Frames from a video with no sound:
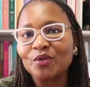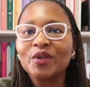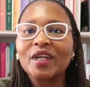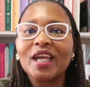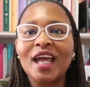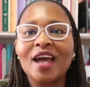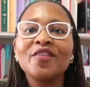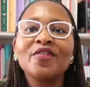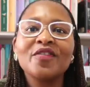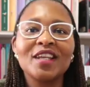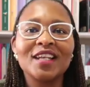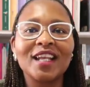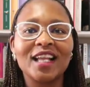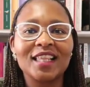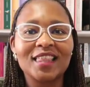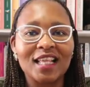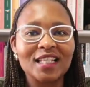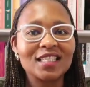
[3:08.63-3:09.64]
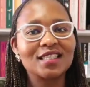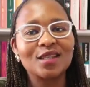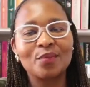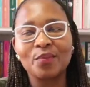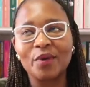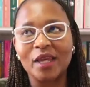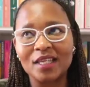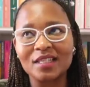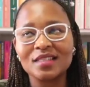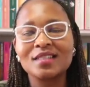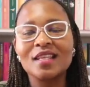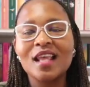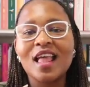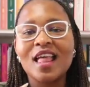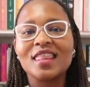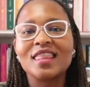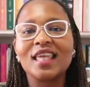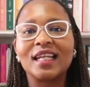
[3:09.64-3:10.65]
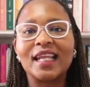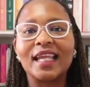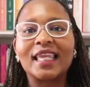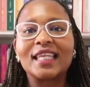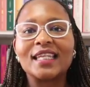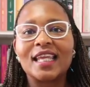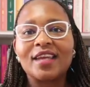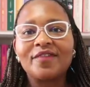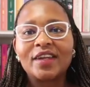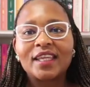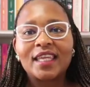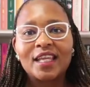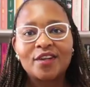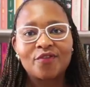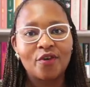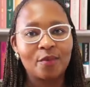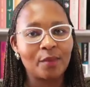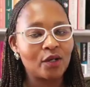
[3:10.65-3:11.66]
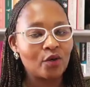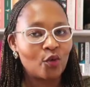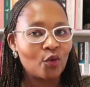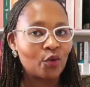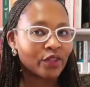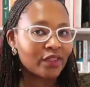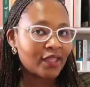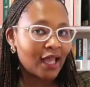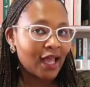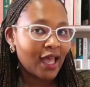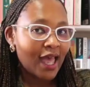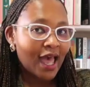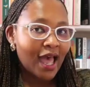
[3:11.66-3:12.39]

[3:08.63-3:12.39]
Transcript: Okay, I feel like that's the best that I can ever get from an author.